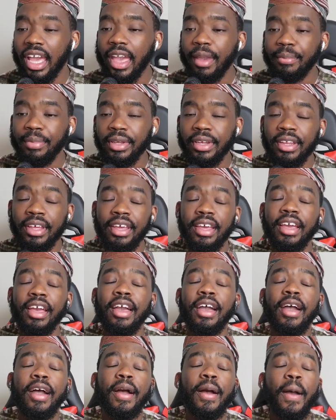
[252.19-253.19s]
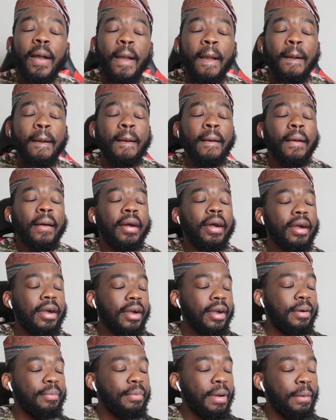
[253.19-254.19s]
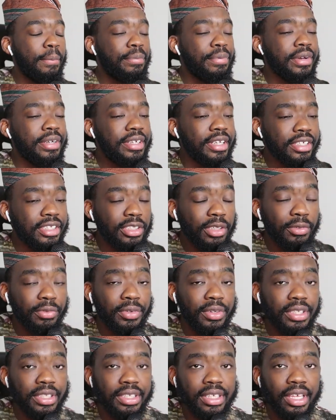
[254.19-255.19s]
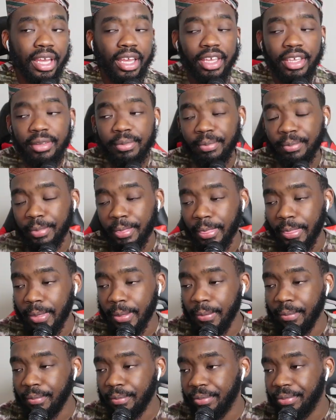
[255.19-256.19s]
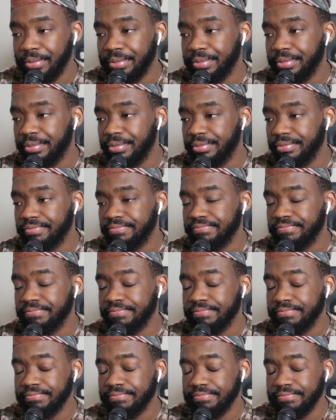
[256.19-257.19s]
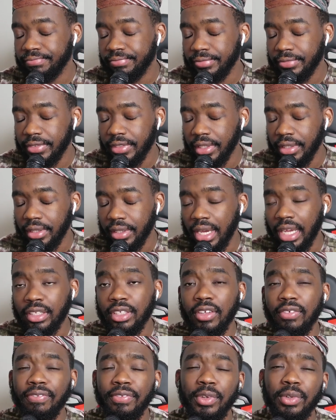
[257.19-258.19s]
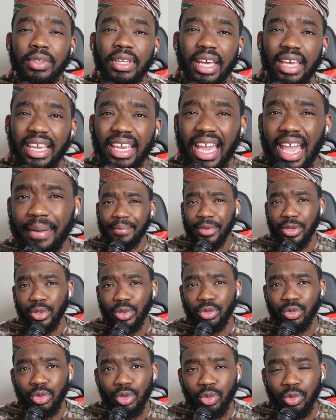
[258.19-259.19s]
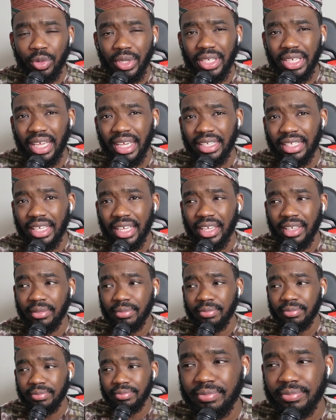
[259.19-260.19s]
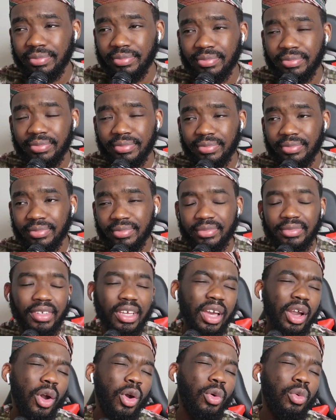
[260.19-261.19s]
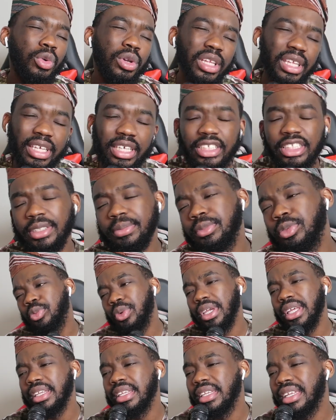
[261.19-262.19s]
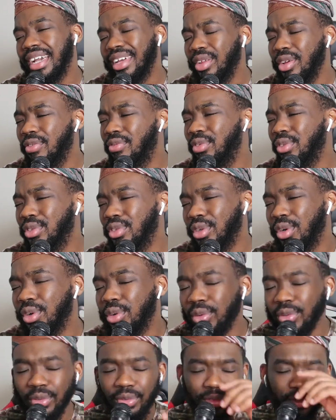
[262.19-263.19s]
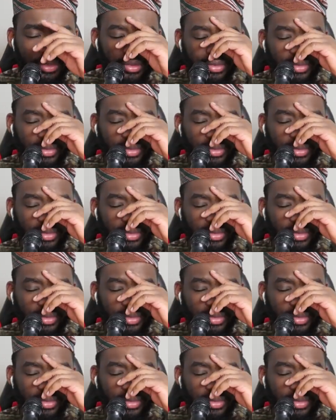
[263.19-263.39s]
could happen. My prediction for the game. I just feel like Cameroon will win that game. Or will Egypt win? I don't even know,